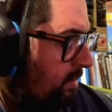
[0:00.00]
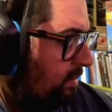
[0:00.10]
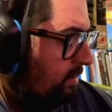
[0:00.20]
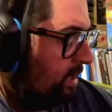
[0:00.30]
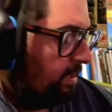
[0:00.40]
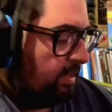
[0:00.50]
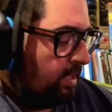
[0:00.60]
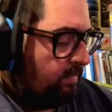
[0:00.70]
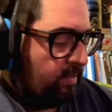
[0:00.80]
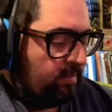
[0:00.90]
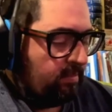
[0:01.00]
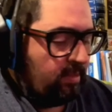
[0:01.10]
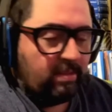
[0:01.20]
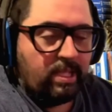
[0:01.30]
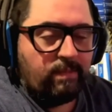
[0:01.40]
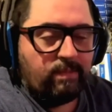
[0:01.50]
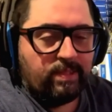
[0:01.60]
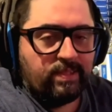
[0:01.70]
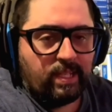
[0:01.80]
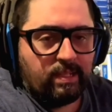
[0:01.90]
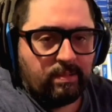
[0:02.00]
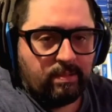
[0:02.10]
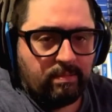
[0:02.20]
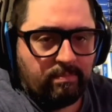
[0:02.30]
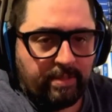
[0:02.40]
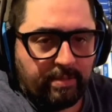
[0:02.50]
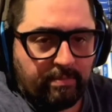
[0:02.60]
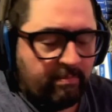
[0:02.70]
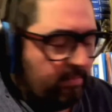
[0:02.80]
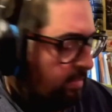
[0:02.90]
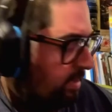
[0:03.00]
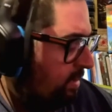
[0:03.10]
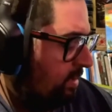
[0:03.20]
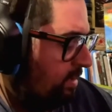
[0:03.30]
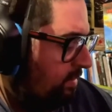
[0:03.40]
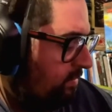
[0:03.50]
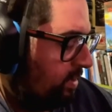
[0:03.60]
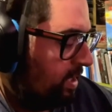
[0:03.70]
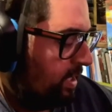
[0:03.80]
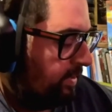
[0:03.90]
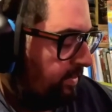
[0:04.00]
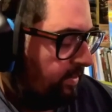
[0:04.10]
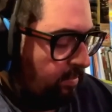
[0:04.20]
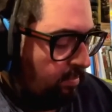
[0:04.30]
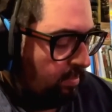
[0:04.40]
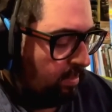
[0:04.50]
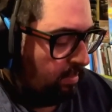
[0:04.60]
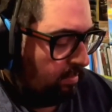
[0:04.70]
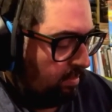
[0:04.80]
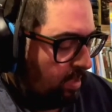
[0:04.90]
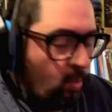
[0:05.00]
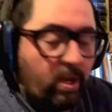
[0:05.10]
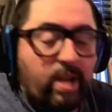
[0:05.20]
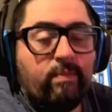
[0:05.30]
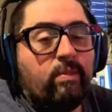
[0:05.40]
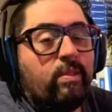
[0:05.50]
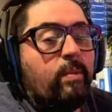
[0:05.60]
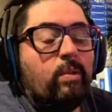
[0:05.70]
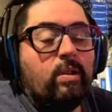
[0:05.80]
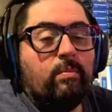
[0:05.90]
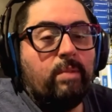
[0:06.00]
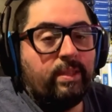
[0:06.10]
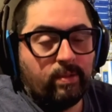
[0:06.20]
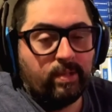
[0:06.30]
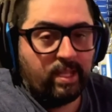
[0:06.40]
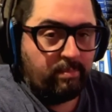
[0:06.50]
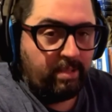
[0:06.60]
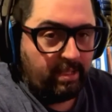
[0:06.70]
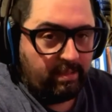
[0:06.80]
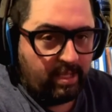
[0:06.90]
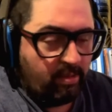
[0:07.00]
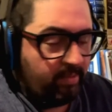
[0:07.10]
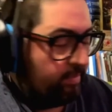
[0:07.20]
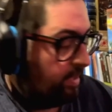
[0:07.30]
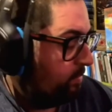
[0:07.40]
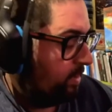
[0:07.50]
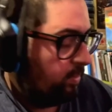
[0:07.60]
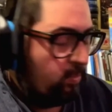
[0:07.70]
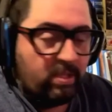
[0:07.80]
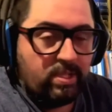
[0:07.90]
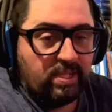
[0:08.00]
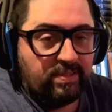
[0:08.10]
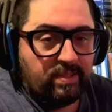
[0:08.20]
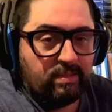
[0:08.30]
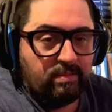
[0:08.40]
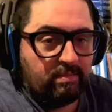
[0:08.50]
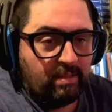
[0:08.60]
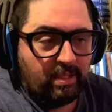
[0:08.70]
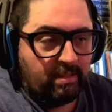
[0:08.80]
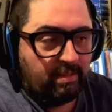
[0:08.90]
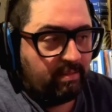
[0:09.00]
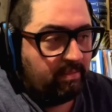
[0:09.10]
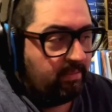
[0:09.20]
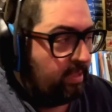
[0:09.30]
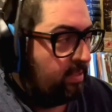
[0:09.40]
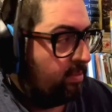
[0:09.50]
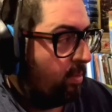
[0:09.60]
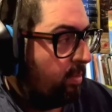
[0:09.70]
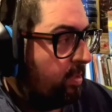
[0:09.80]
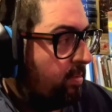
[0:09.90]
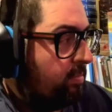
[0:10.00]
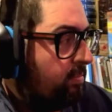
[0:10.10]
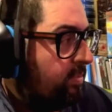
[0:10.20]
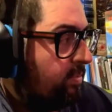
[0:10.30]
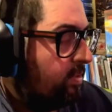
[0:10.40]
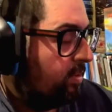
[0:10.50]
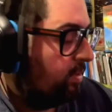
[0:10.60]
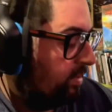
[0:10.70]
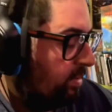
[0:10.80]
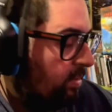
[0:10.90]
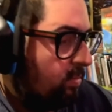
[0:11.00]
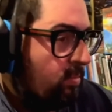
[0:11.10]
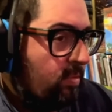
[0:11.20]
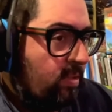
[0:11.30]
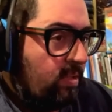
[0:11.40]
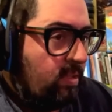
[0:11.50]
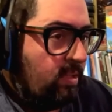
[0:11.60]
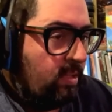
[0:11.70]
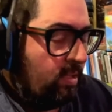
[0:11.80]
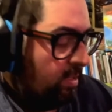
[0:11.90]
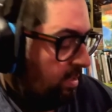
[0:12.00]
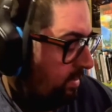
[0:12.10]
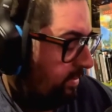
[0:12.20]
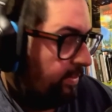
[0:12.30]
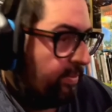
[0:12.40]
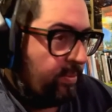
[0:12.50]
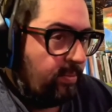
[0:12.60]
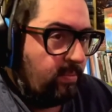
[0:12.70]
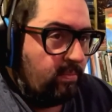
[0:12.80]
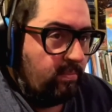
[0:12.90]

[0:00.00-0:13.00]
Yeah, and they even say in here, for guys to however they want to make their campaign, however they want to adjust it, like it's all here, so you're good to go. So